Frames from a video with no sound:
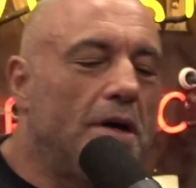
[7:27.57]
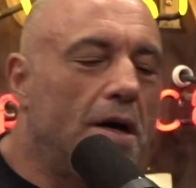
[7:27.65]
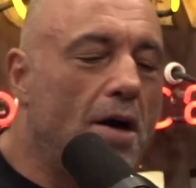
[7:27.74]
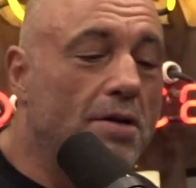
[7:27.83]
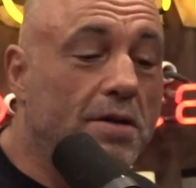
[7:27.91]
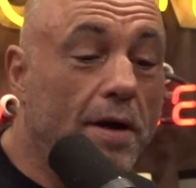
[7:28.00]

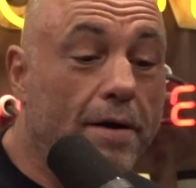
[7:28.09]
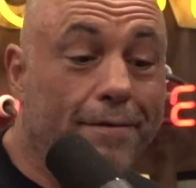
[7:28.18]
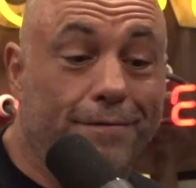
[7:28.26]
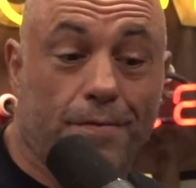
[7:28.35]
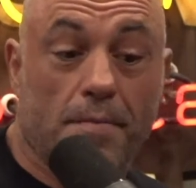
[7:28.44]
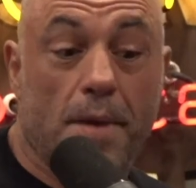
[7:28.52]
also, I don't have
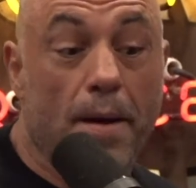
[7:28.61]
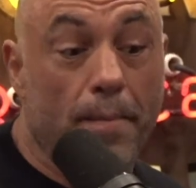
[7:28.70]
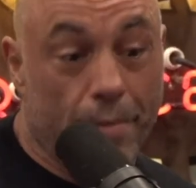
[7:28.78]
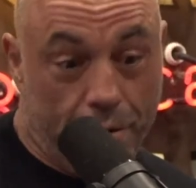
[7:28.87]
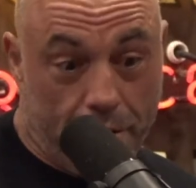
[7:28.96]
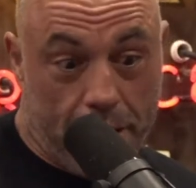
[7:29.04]
to
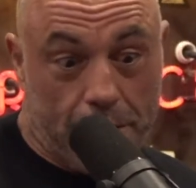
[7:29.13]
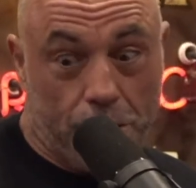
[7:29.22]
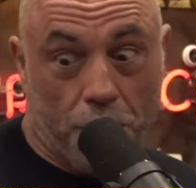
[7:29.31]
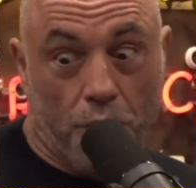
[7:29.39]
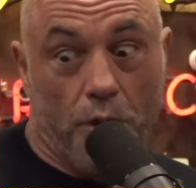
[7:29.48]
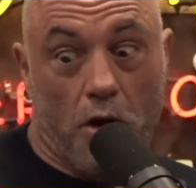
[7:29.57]
remember it. It's
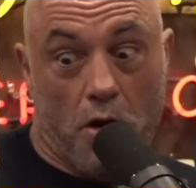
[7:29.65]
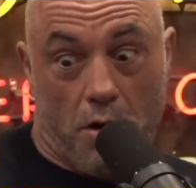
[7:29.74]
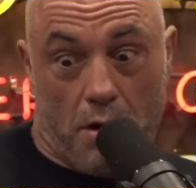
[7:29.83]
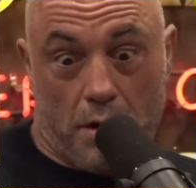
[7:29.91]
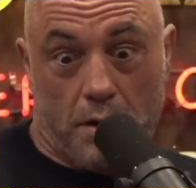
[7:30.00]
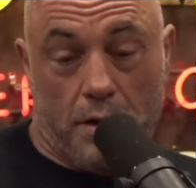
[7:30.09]
too
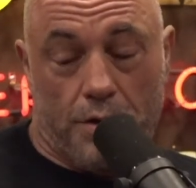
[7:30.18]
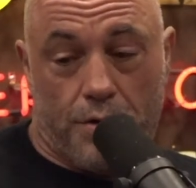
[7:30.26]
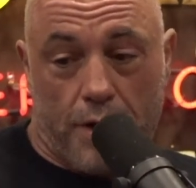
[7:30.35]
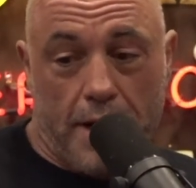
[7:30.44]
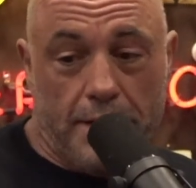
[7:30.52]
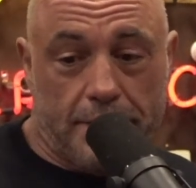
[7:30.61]
long. You're
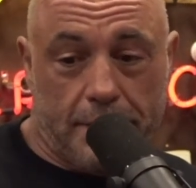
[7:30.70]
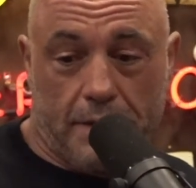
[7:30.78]
crazy.